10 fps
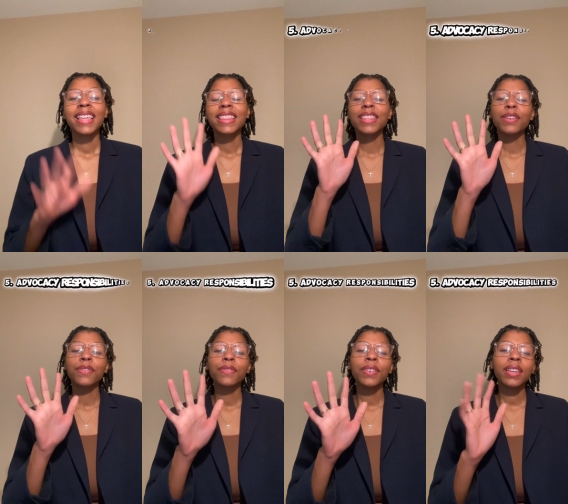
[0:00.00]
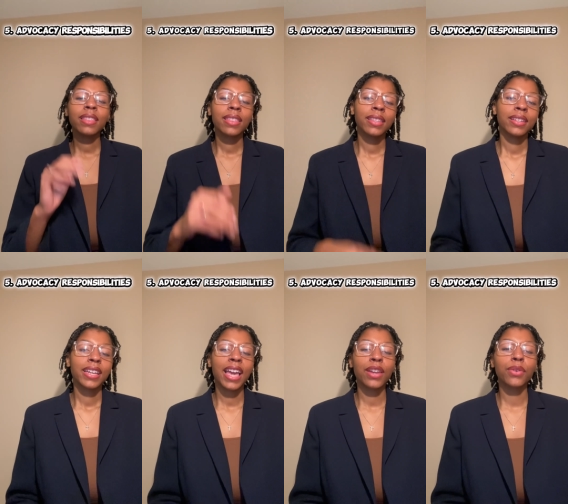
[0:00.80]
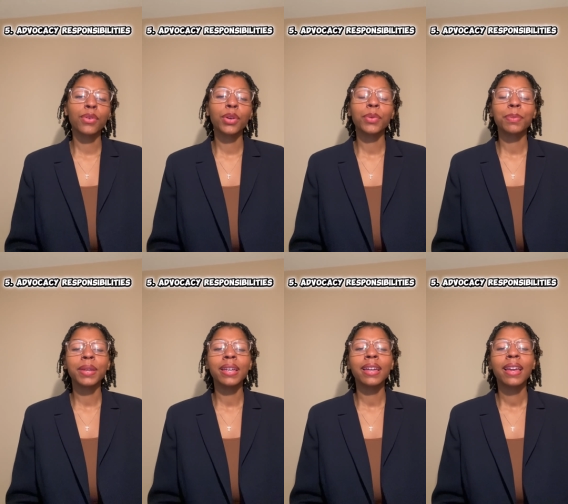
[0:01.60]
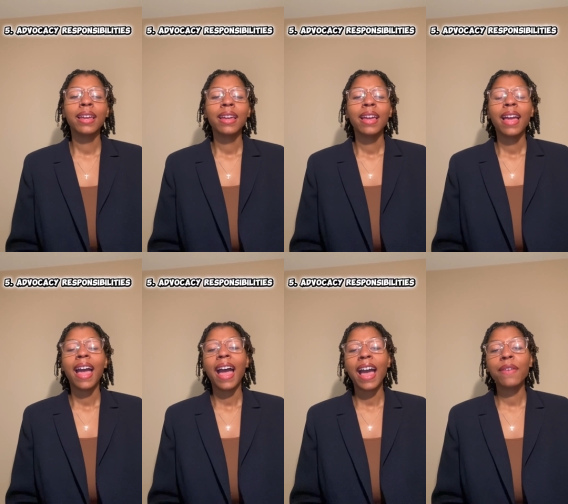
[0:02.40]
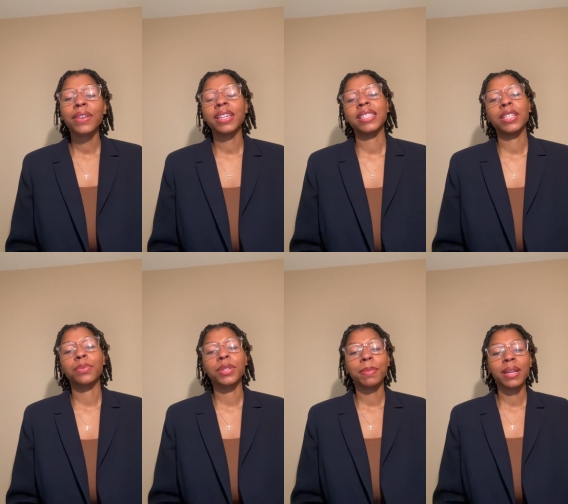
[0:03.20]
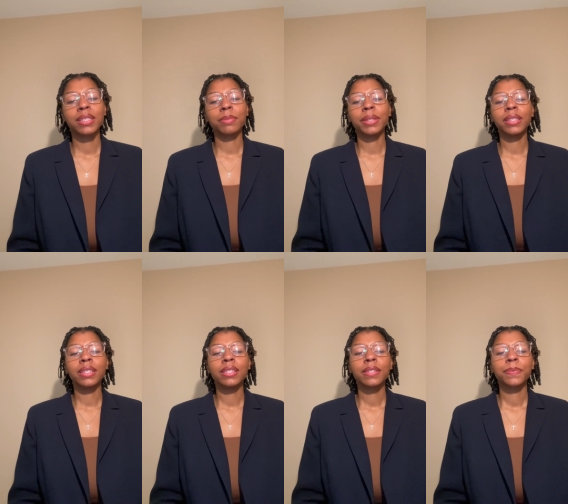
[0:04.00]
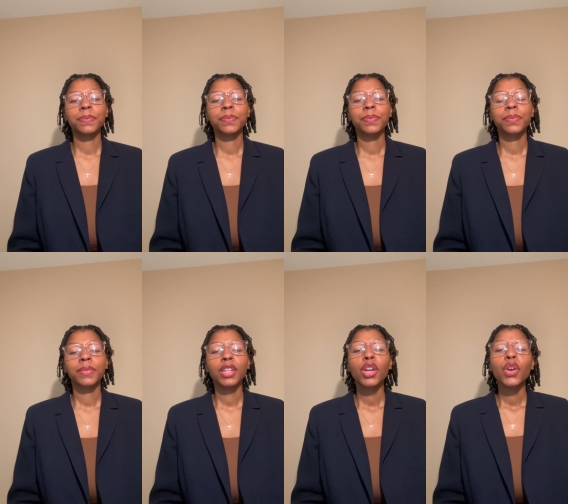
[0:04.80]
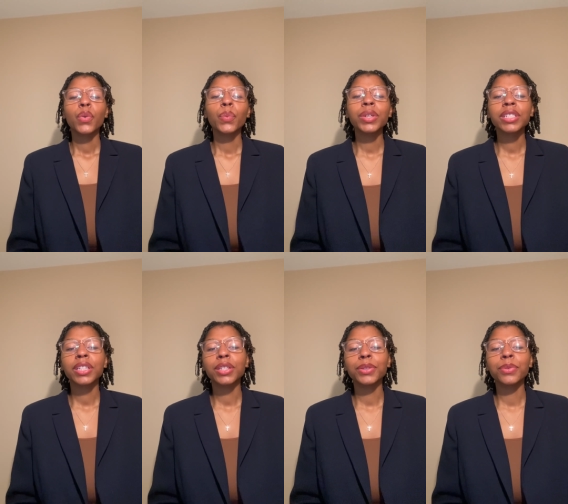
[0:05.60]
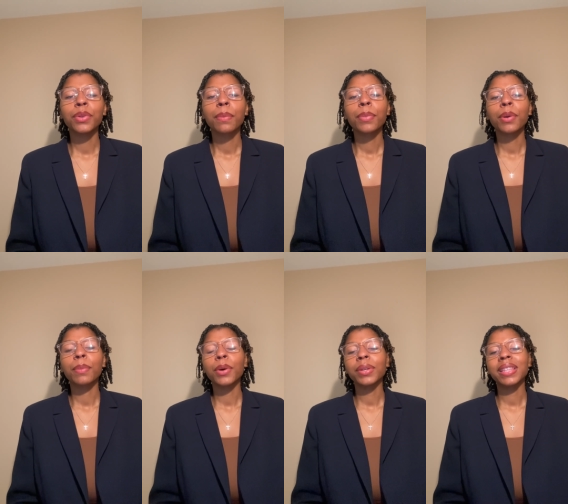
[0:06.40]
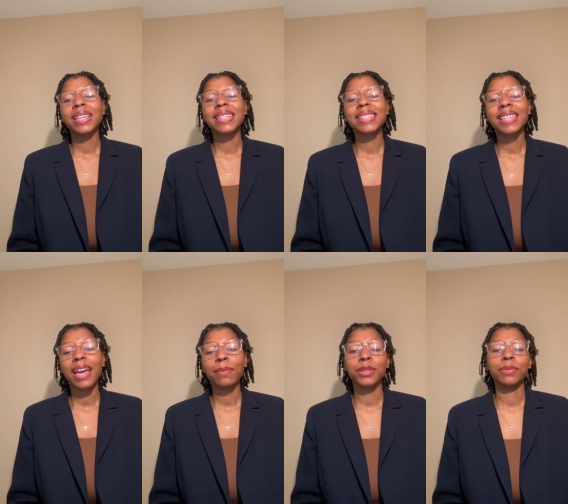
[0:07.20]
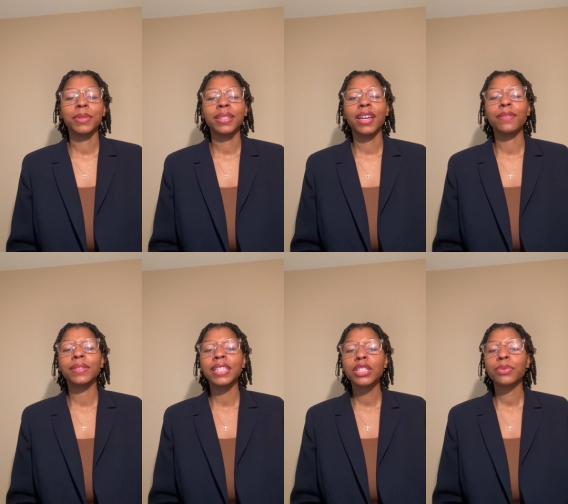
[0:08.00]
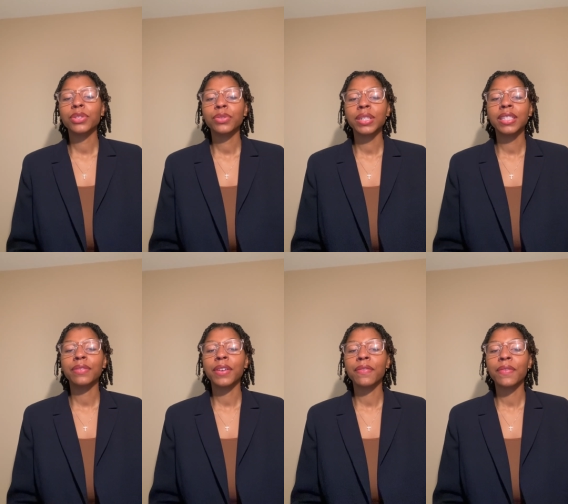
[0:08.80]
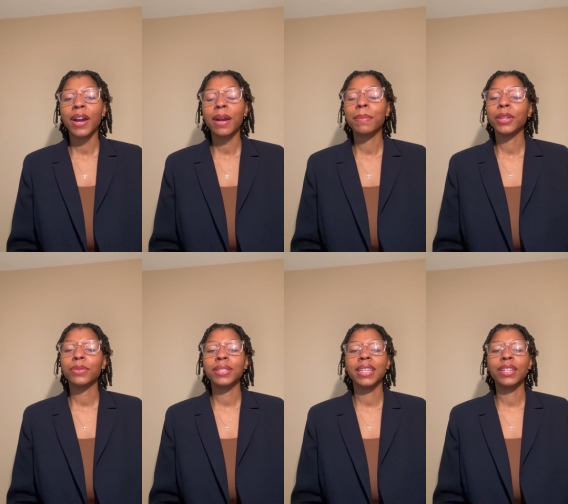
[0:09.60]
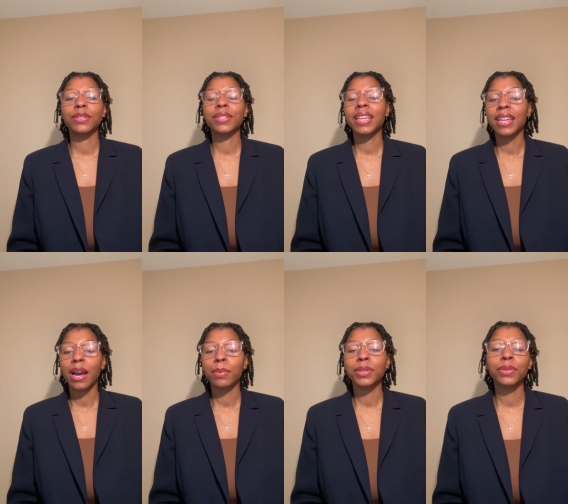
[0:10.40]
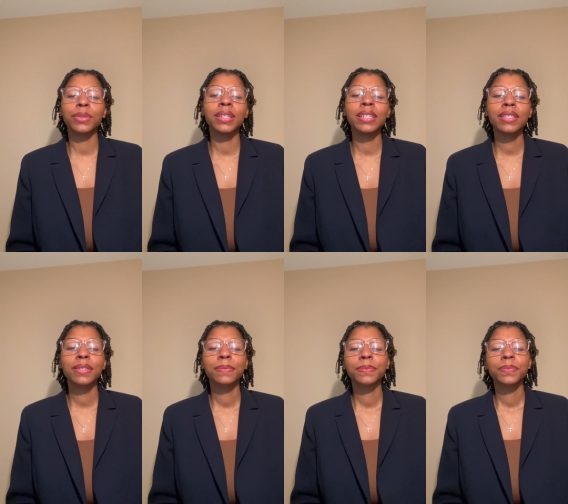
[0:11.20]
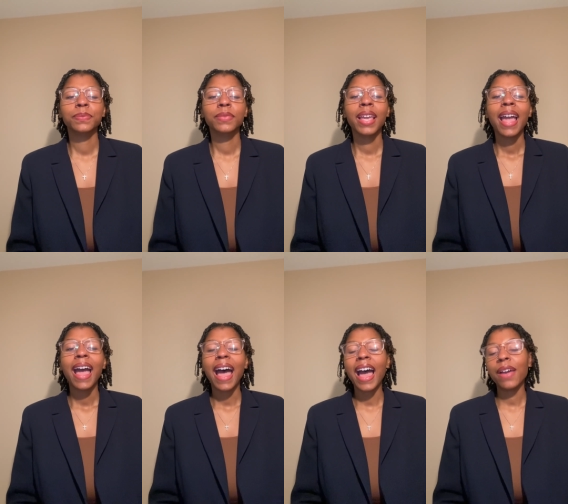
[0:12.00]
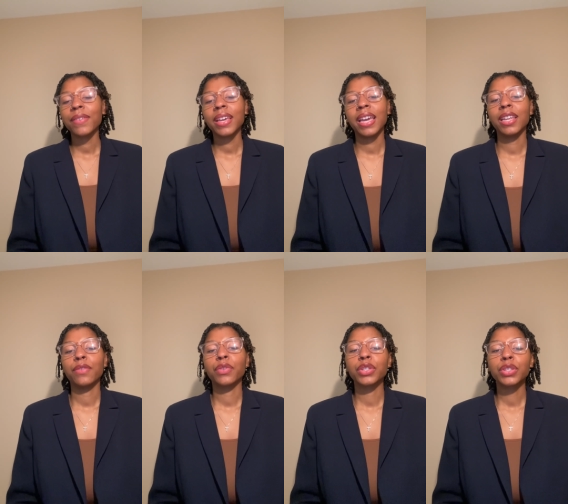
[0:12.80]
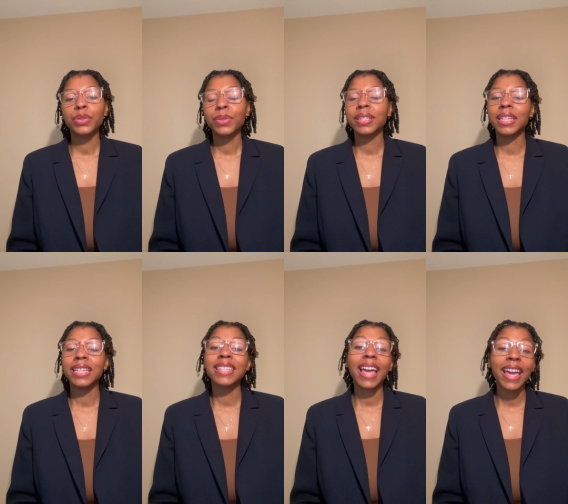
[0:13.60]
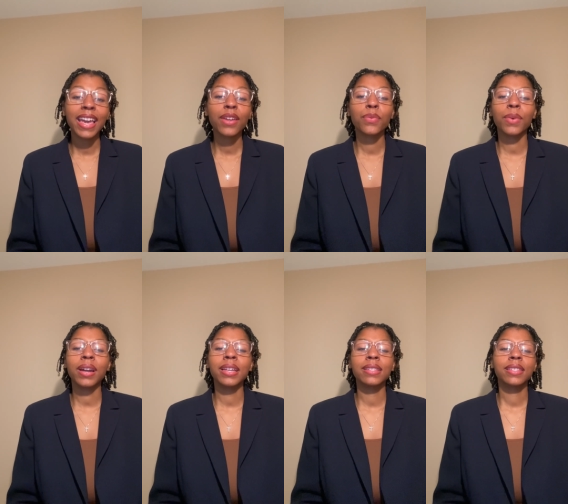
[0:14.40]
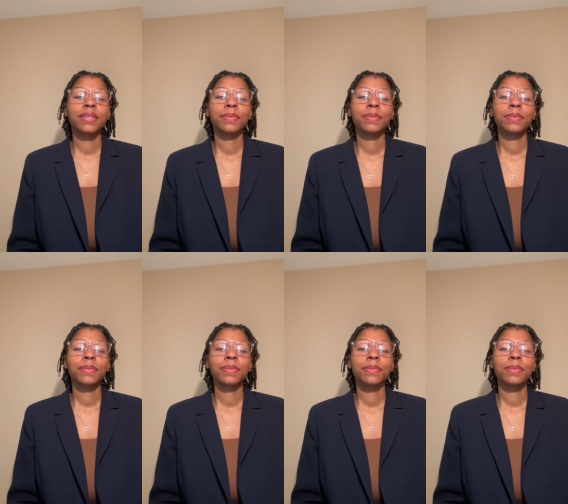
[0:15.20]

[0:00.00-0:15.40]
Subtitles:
The fifth category would be advocacy responsibilities, which include promoting the establishment of least restrictive environmental standards and opportunities, advocating for student needs and rights,